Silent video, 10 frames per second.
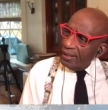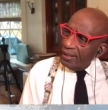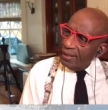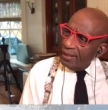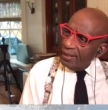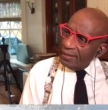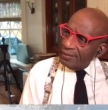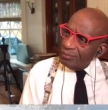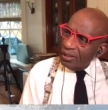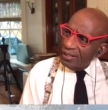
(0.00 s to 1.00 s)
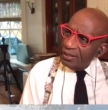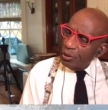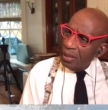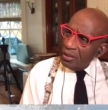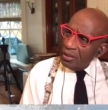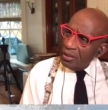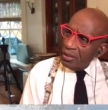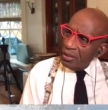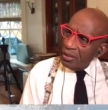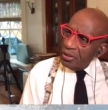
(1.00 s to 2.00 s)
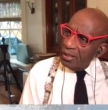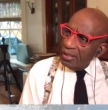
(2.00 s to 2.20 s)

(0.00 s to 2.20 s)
Uh, really didn't do much.